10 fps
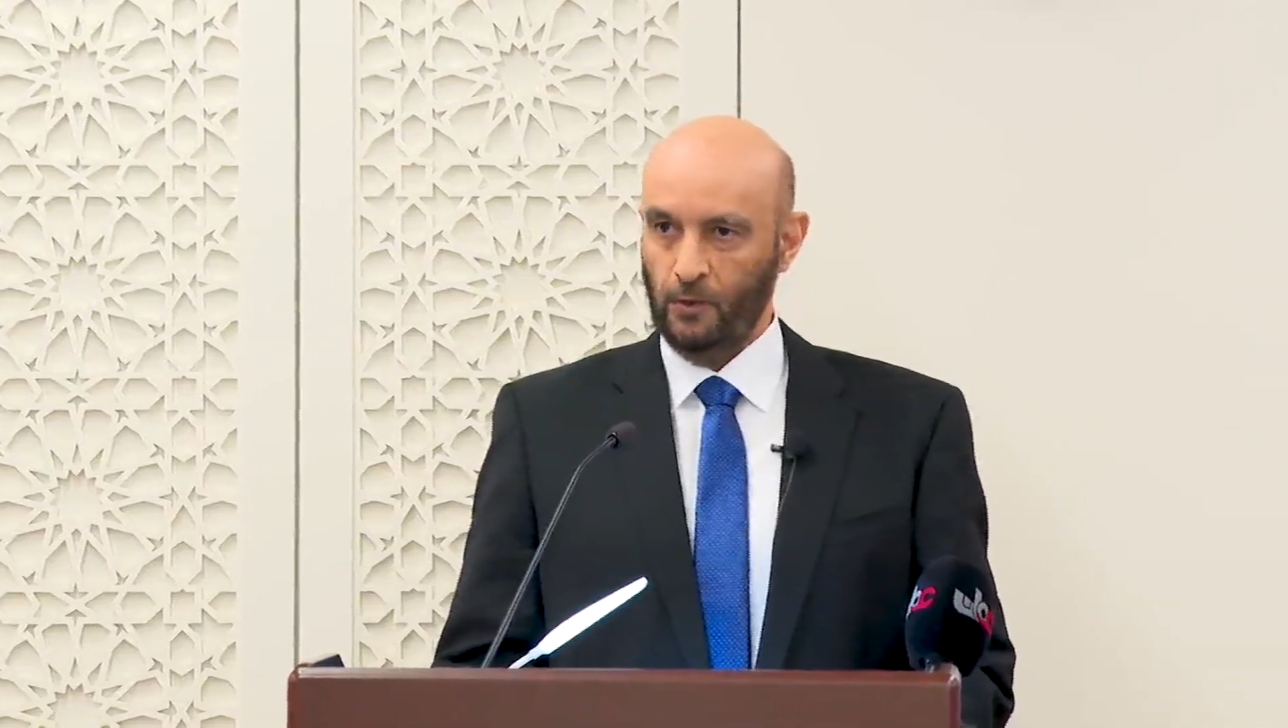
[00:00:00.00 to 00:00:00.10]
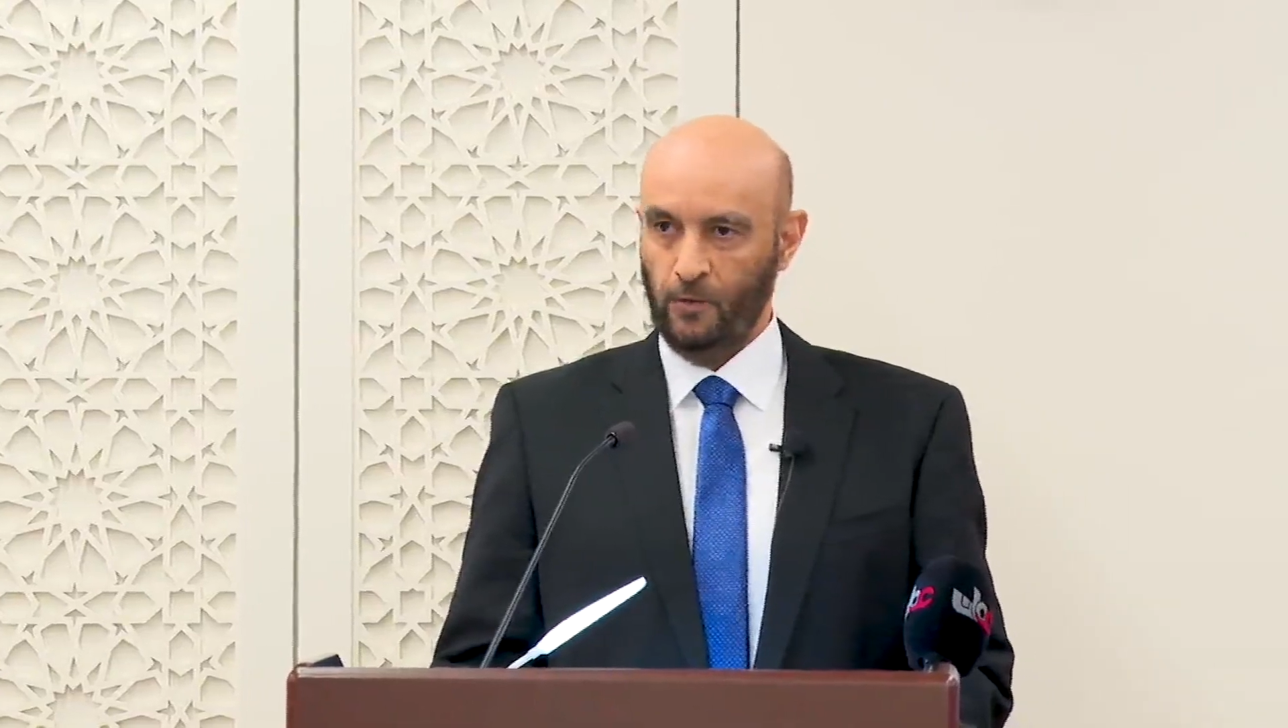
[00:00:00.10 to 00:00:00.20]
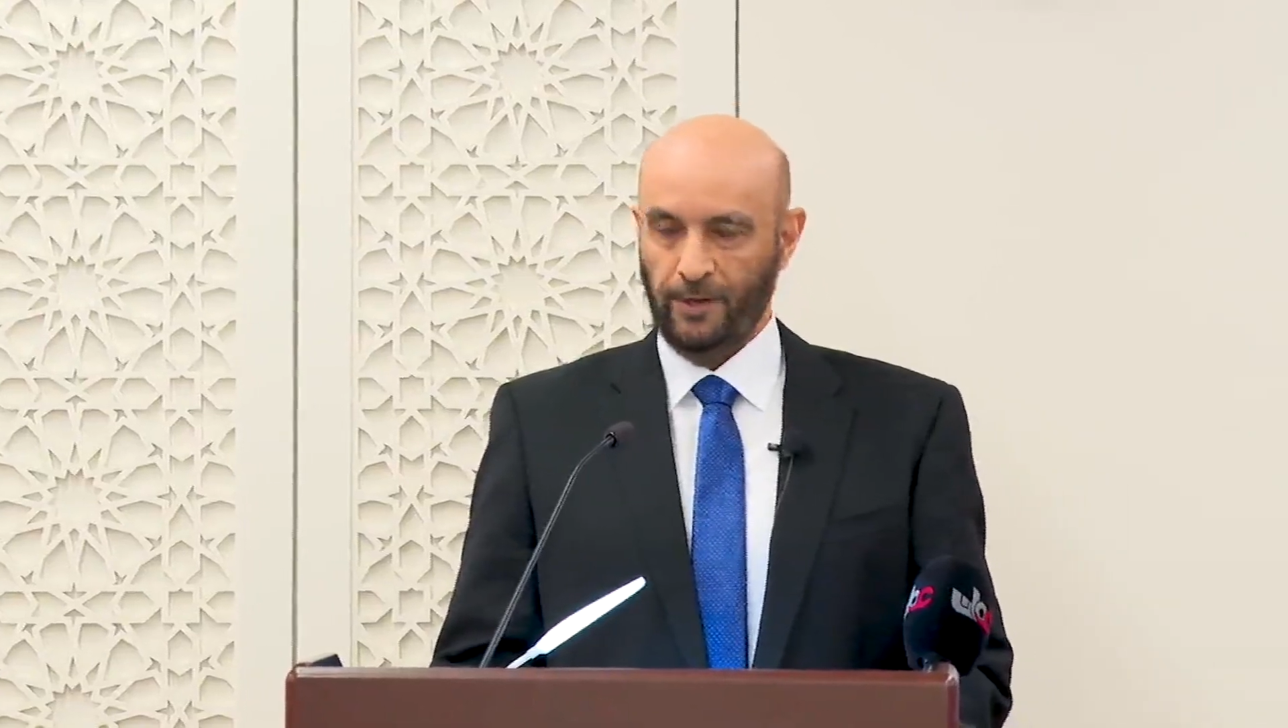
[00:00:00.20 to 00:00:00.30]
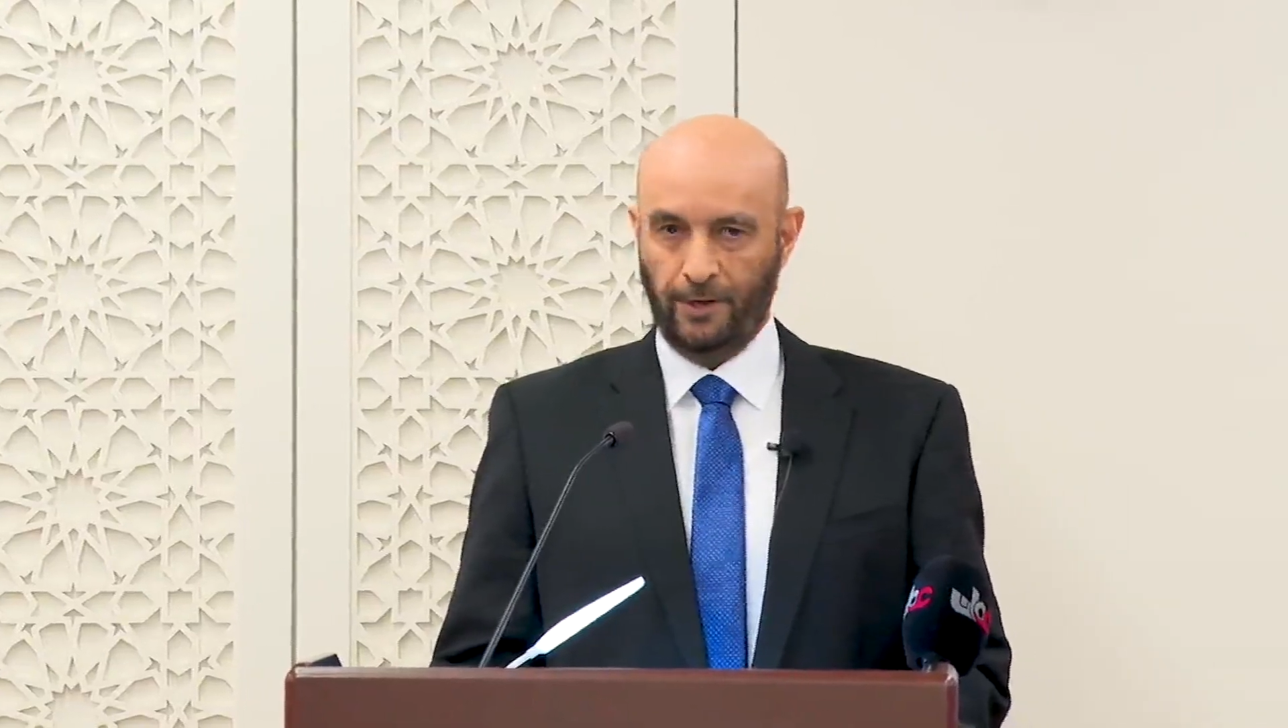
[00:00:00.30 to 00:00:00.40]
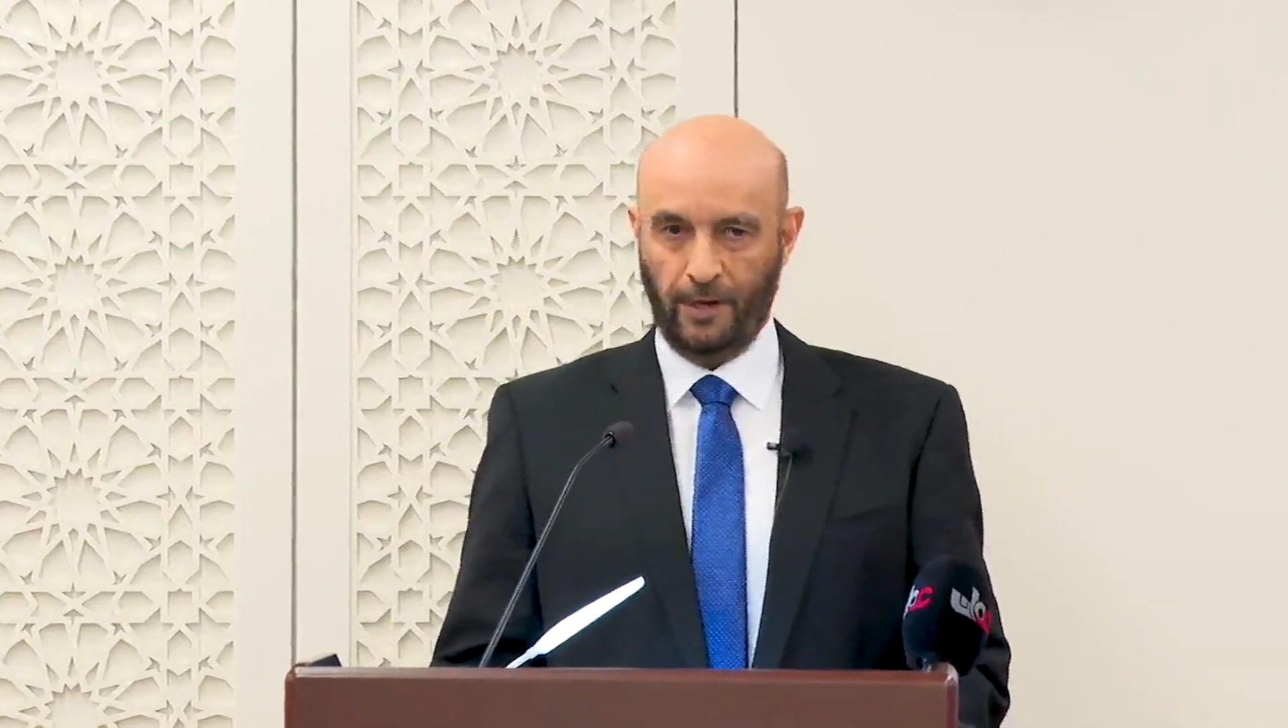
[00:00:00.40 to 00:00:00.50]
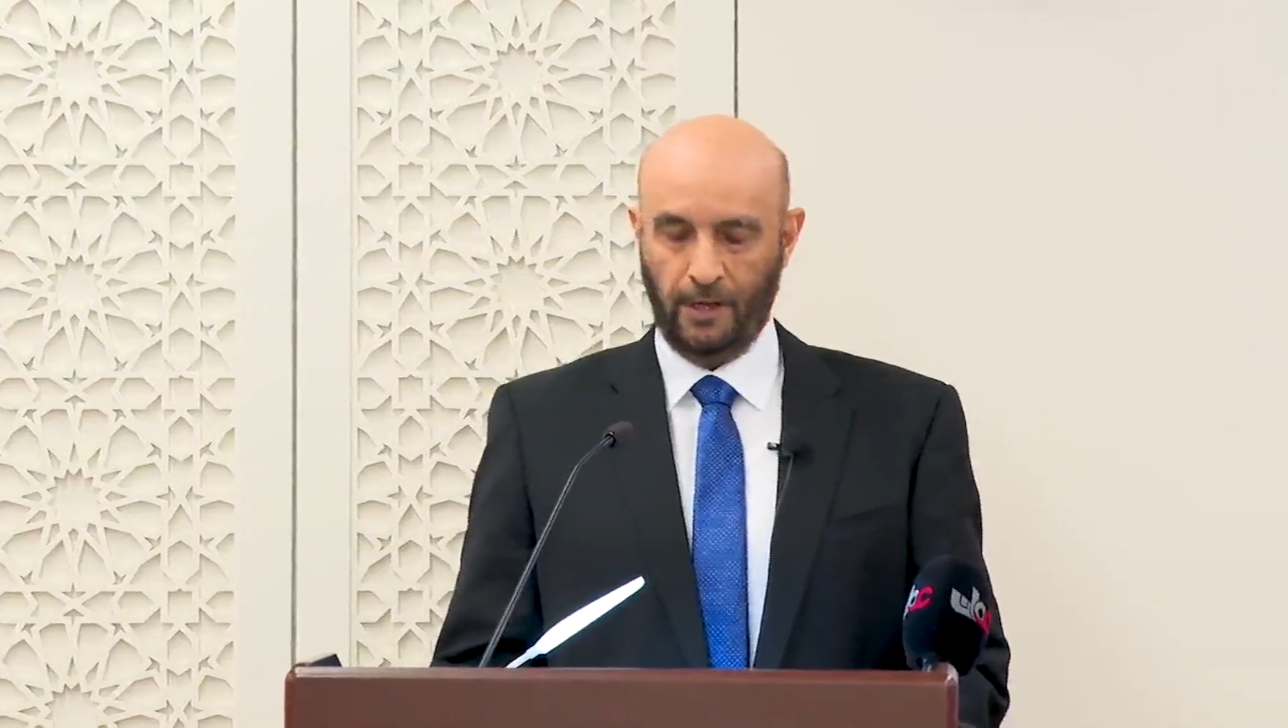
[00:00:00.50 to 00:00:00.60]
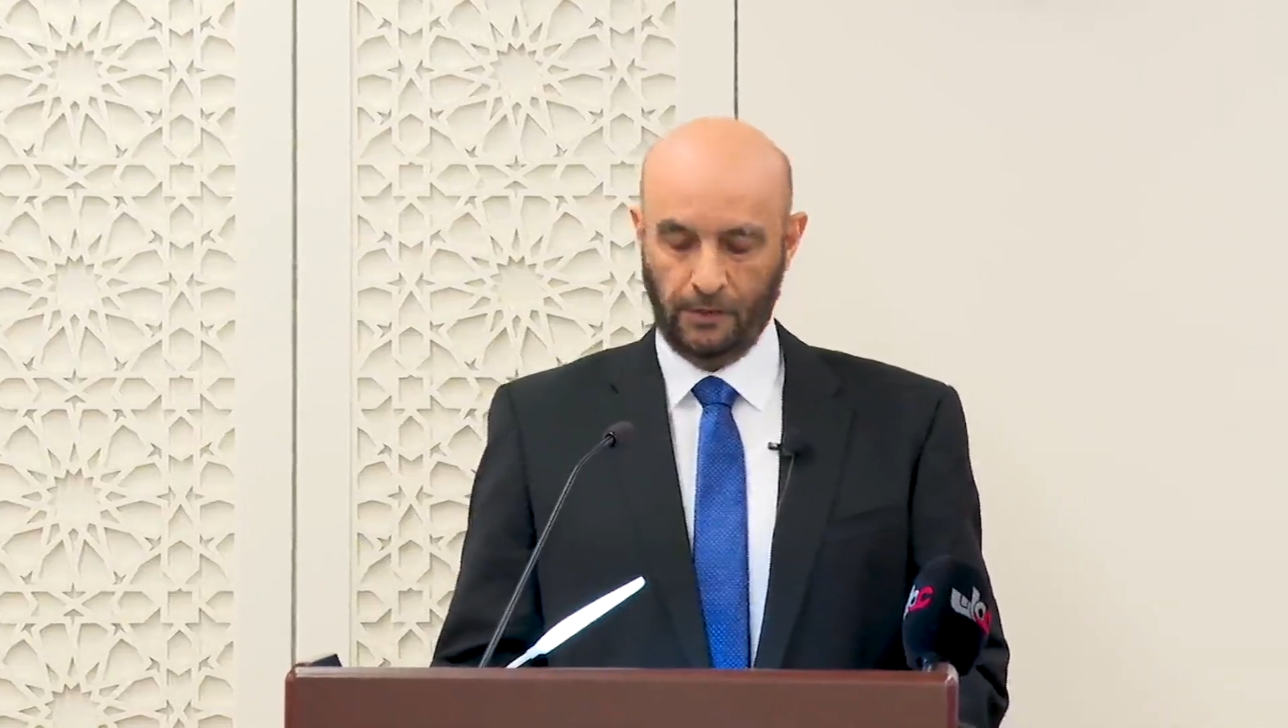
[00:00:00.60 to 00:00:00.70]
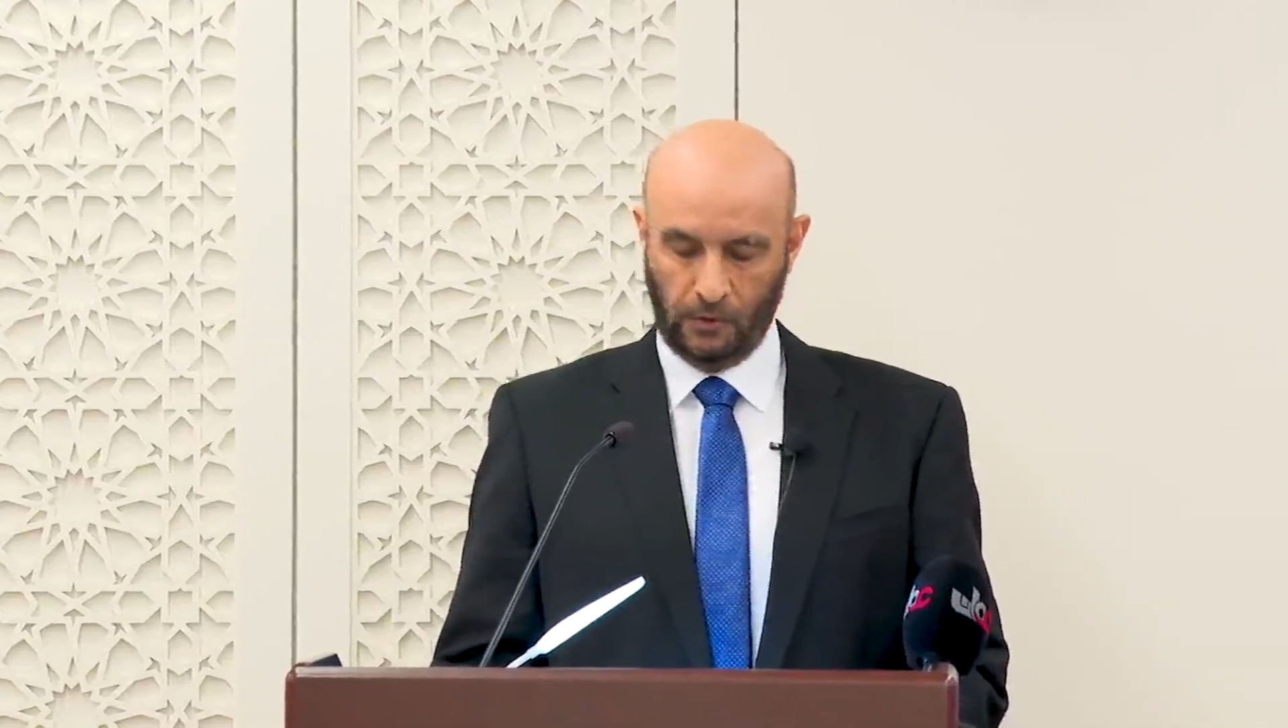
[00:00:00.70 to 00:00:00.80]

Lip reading: Human Rights